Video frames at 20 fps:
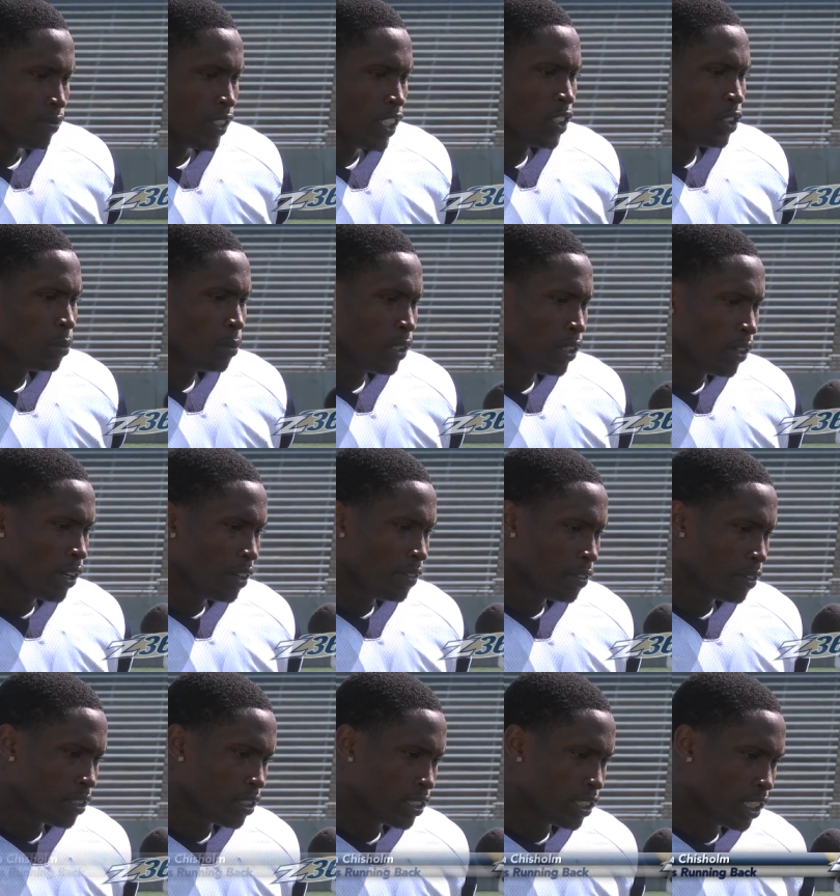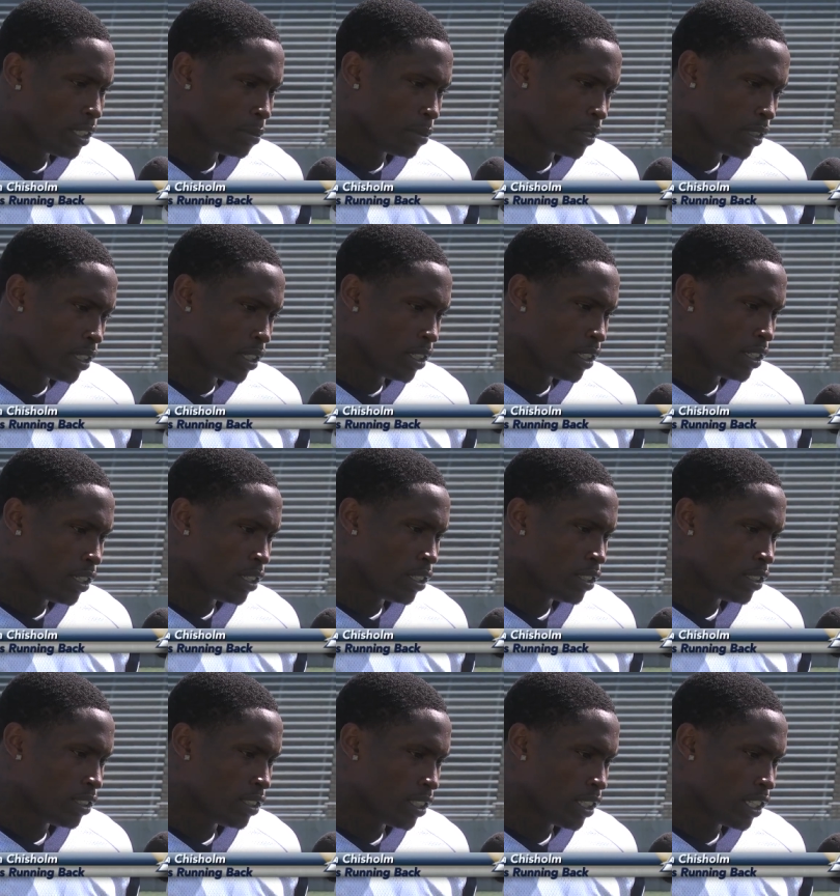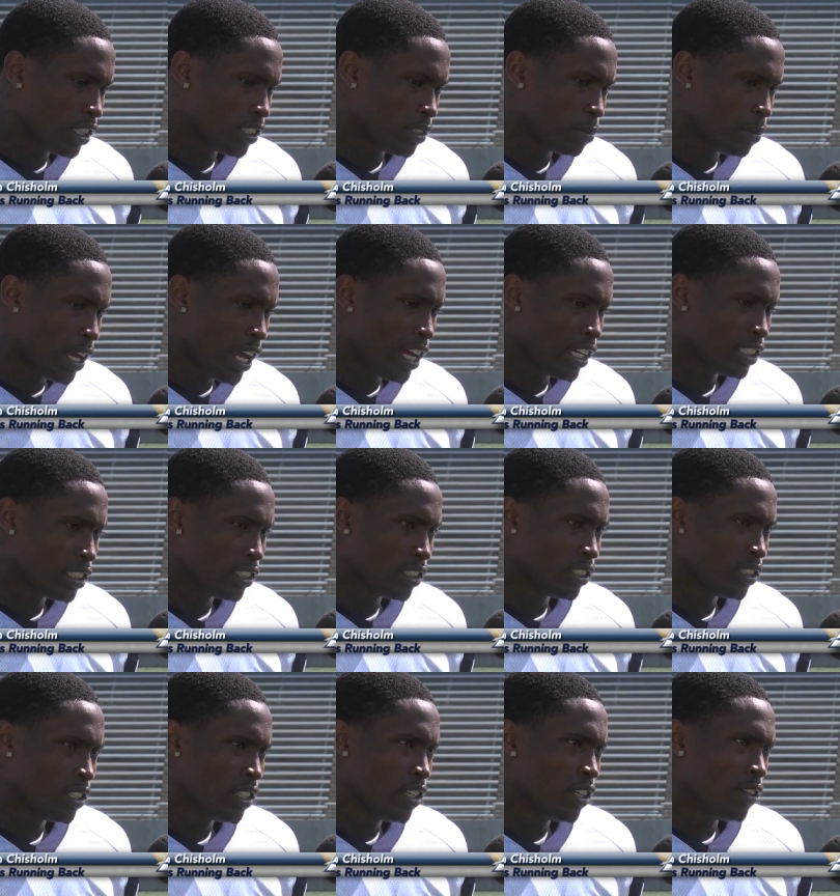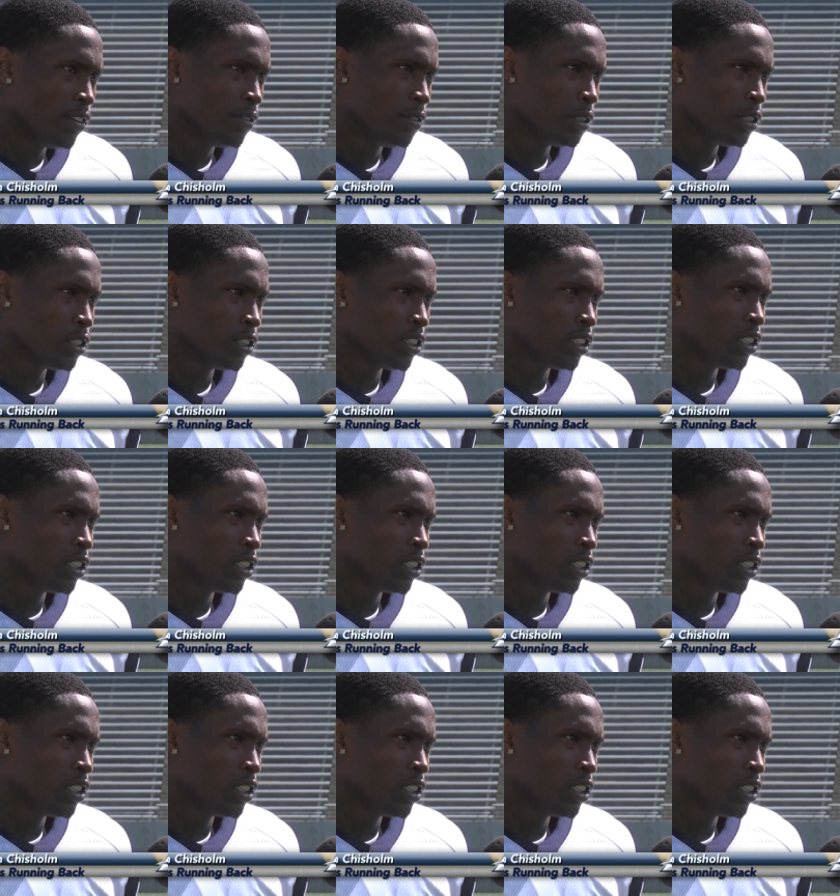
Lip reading: It's going to be great for the Zips to get some action versus a